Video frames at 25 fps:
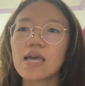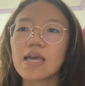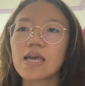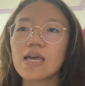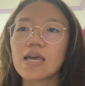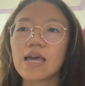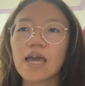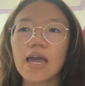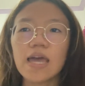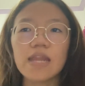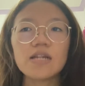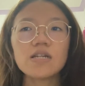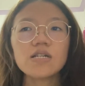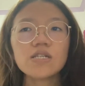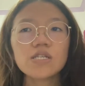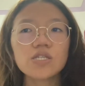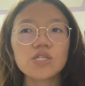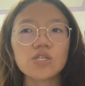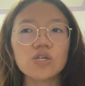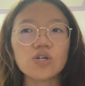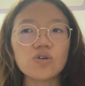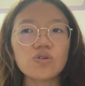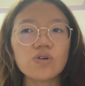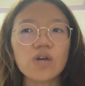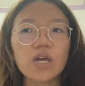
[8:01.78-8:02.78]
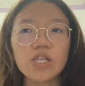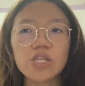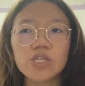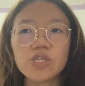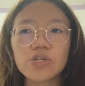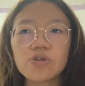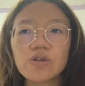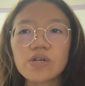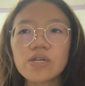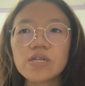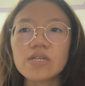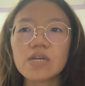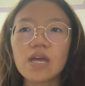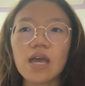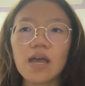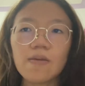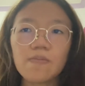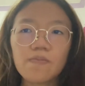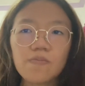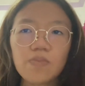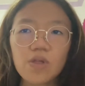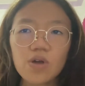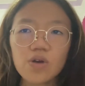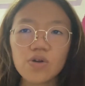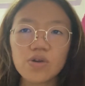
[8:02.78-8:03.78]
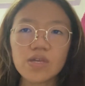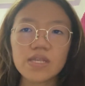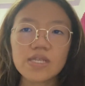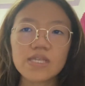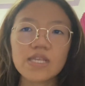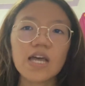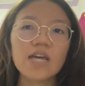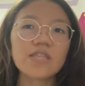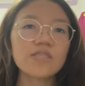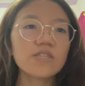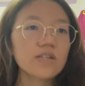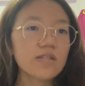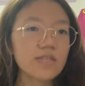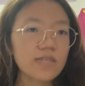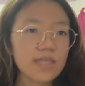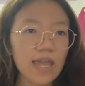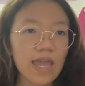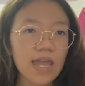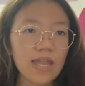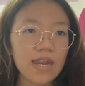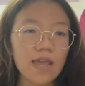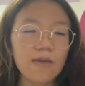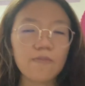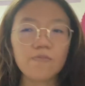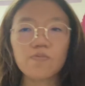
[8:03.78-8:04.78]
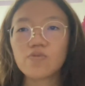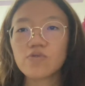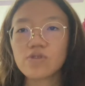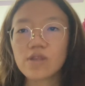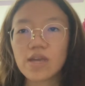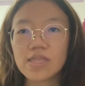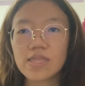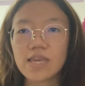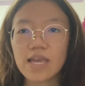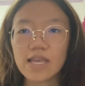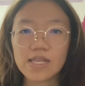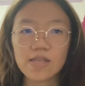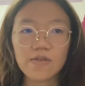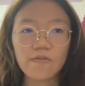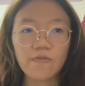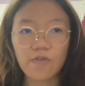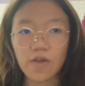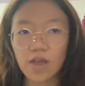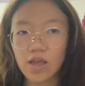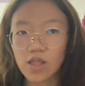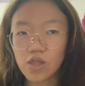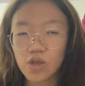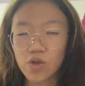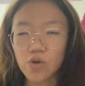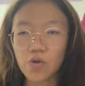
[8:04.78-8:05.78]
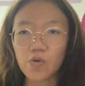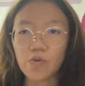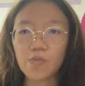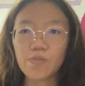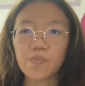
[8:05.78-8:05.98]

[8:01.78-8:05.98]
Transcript: And also ensuring the employees understand and put it as a value.